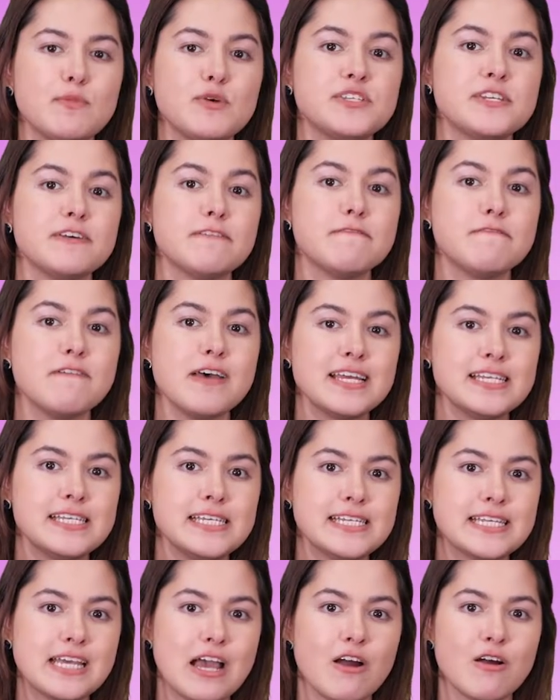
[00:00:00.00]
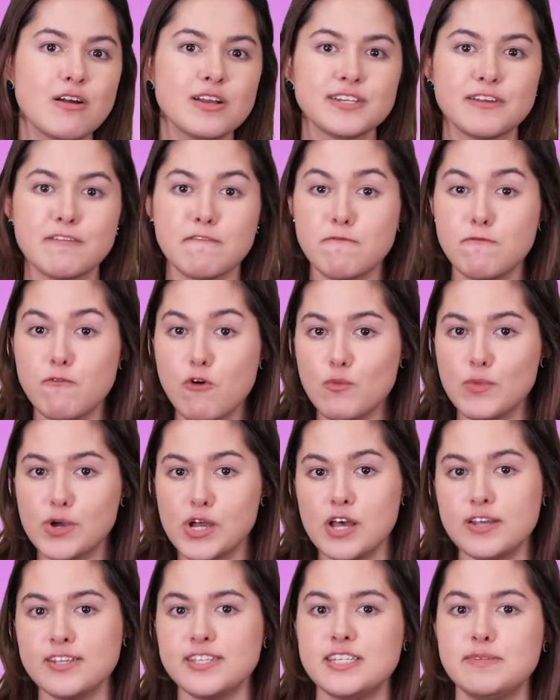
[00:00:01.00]
most affected current and former
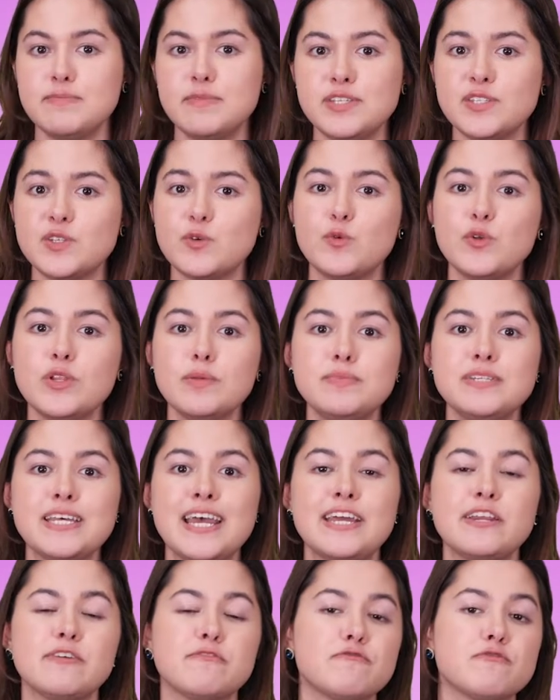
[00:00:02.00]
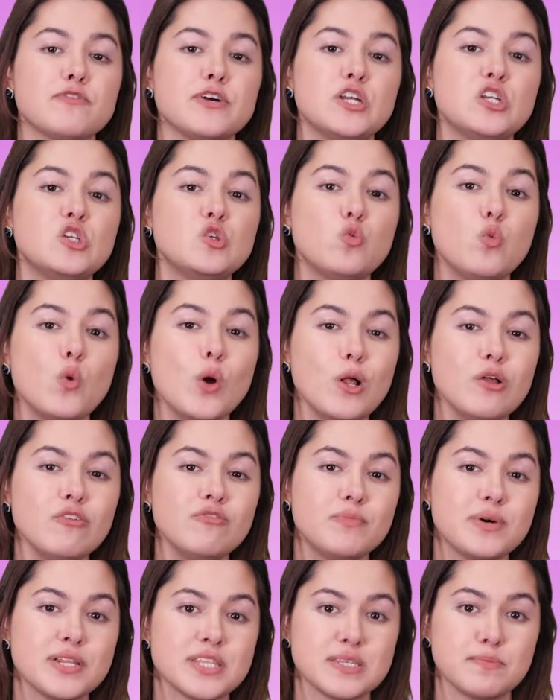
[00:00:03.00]
customers will obtain a free
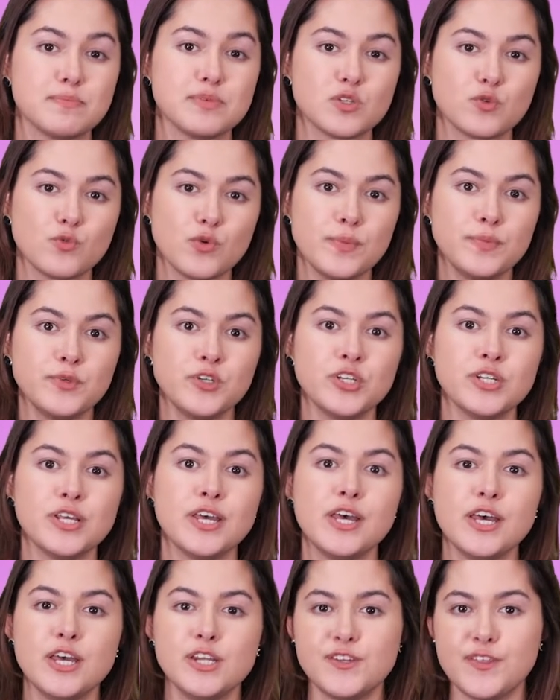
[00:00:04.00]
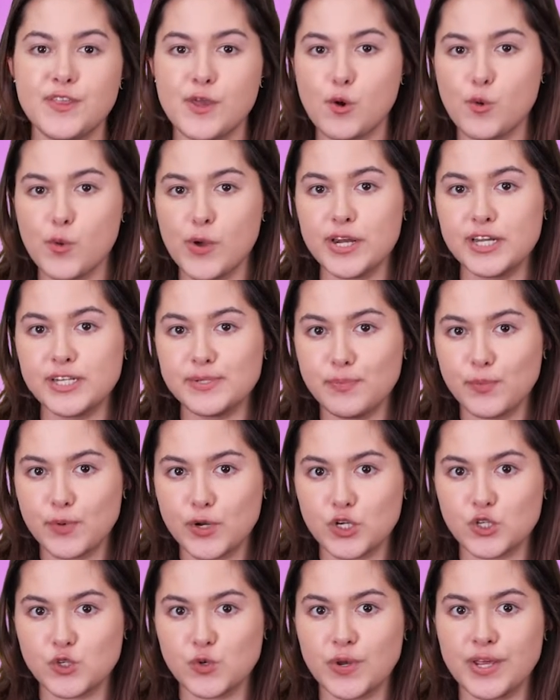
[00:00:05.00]
12-month subscription to the credit
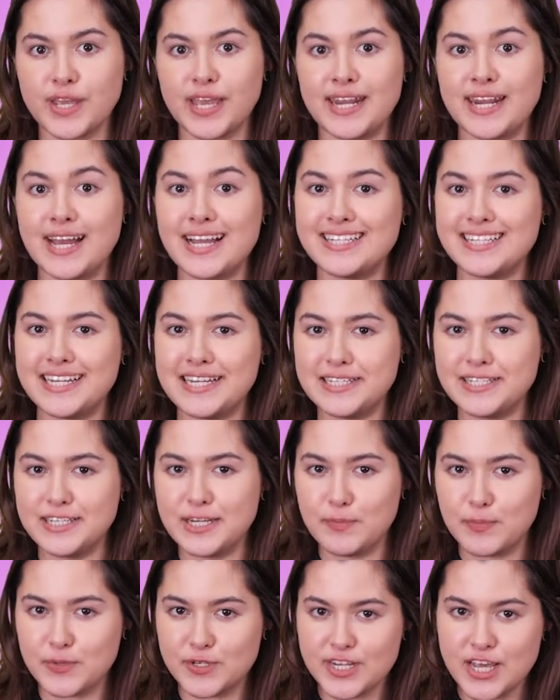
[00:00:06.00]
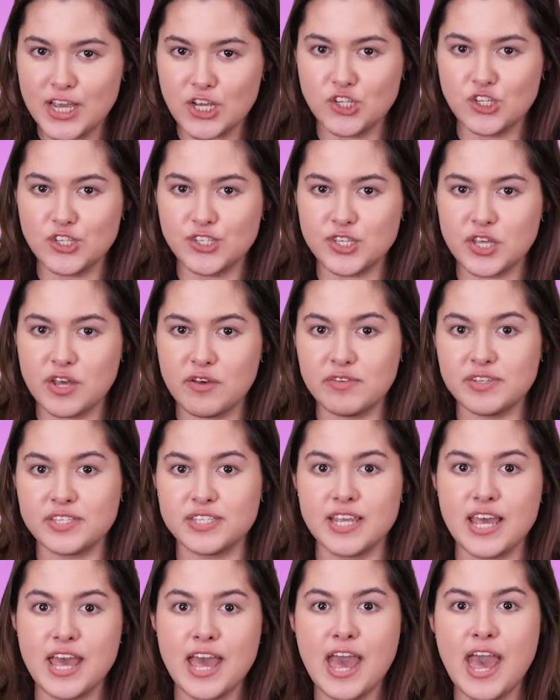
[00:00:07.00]
monitoring and identity protection
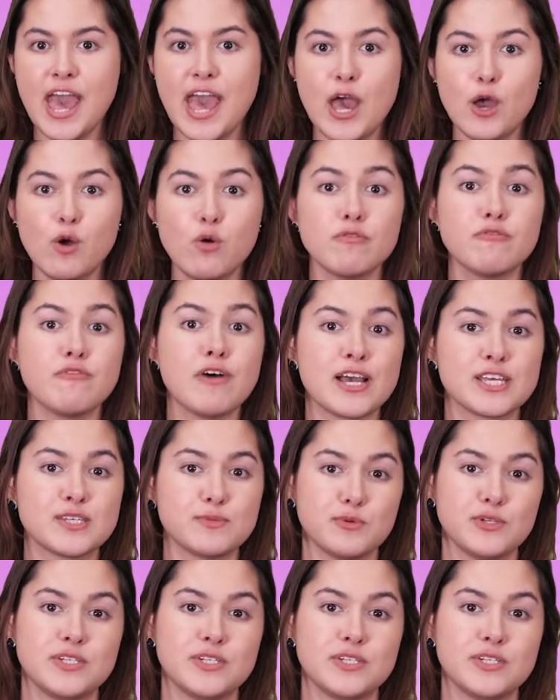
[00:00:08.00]
service Equifax